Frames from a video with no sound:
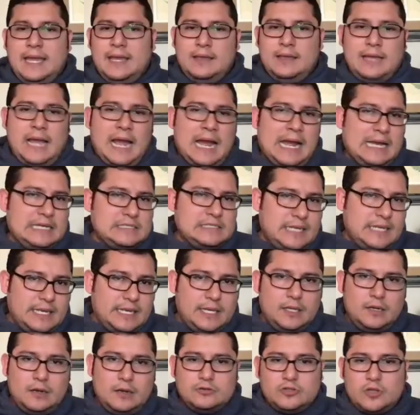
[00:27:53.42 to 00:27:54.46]
guys, like,
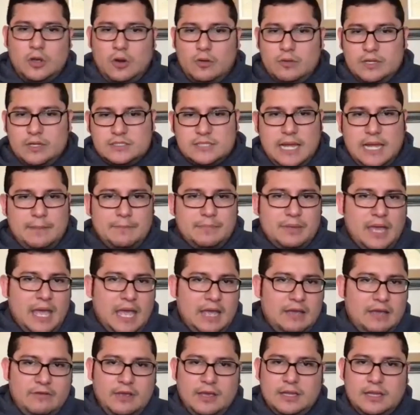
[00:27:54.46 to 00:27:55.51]
Tony's not
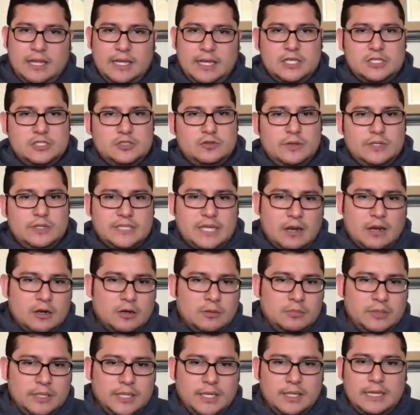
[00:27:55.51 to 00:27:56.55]
behaving, like he's doing
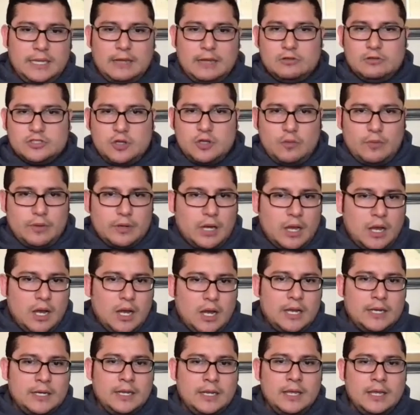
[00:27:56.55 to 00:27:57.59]
terribly, like what's going
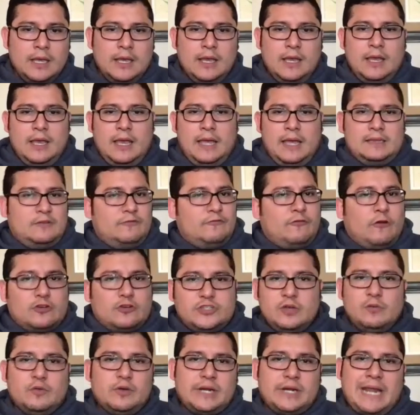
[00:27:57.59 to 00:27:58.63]
on? The first
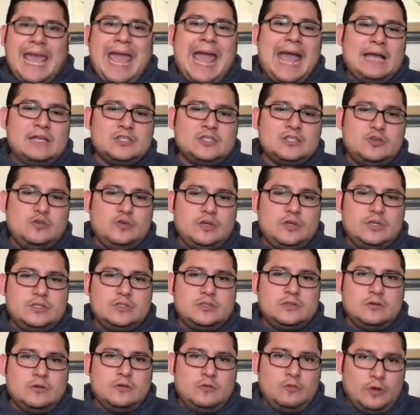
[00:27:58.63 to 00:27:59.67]
thing we're going to ask you
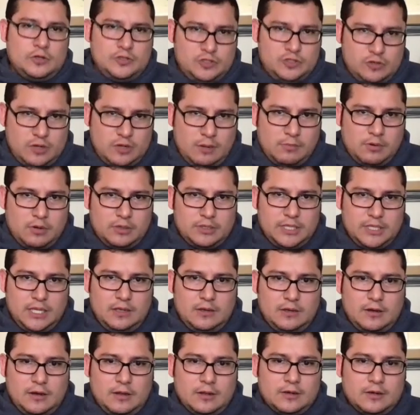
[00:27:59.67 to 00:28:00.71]
is, what's your number on the
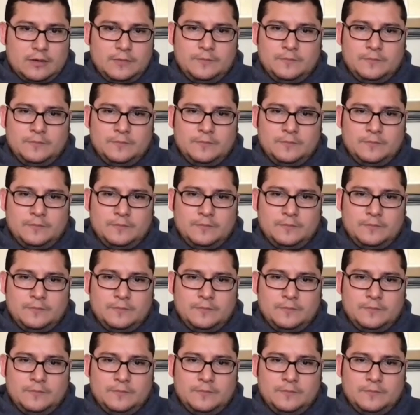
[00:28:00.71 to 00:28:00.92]
e-collar?